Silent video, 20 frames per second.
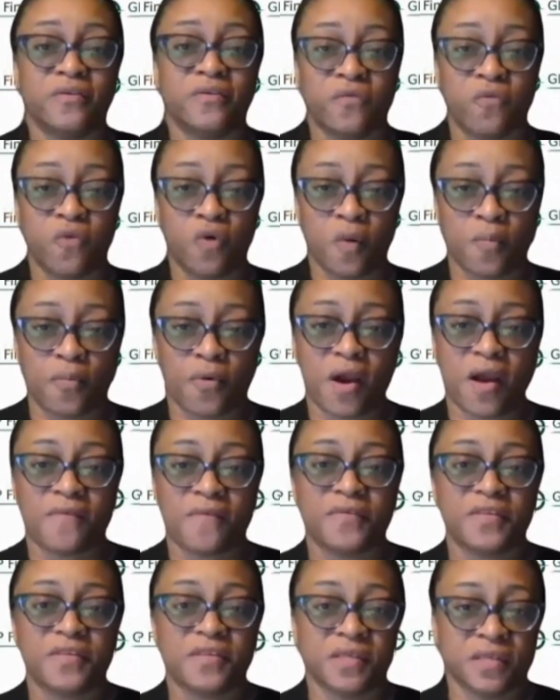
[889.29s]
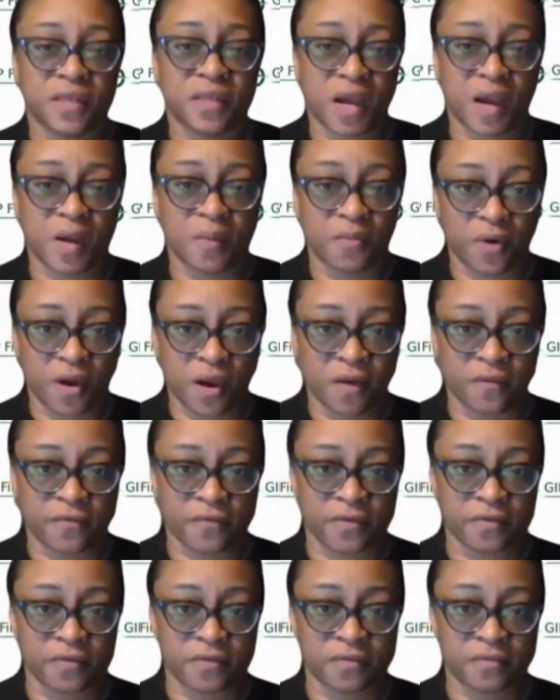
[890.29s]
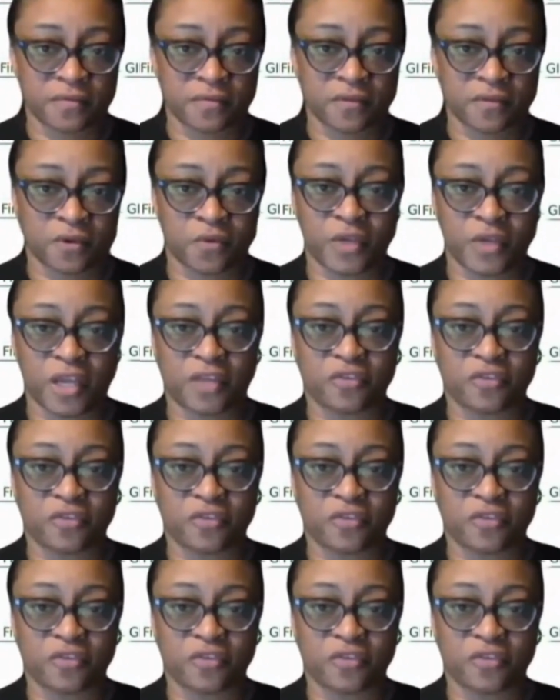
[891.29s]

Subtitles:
for-profits and nonprofits. So we